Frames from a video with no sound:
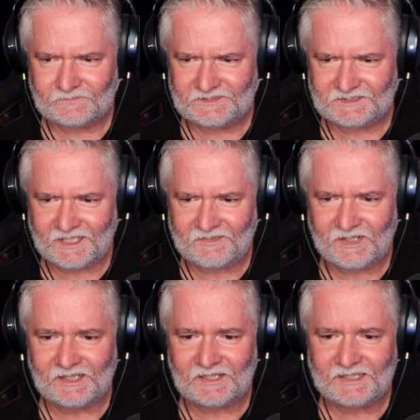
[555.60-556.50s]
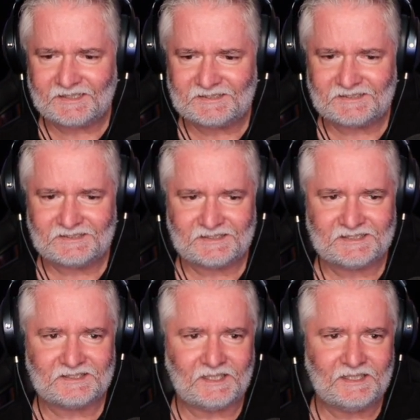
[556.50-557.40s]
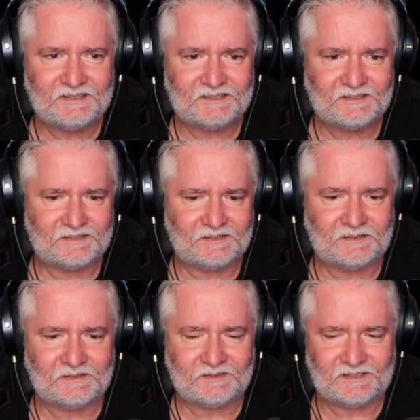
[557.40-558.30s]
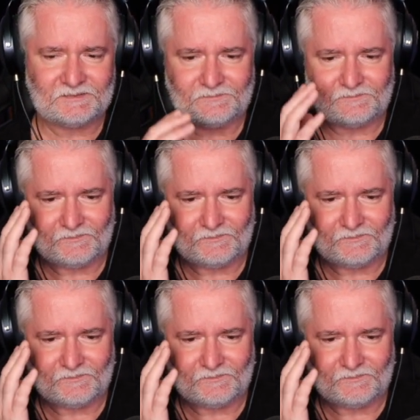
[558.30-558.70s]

Is that their legs? There's legs. Oh, there's...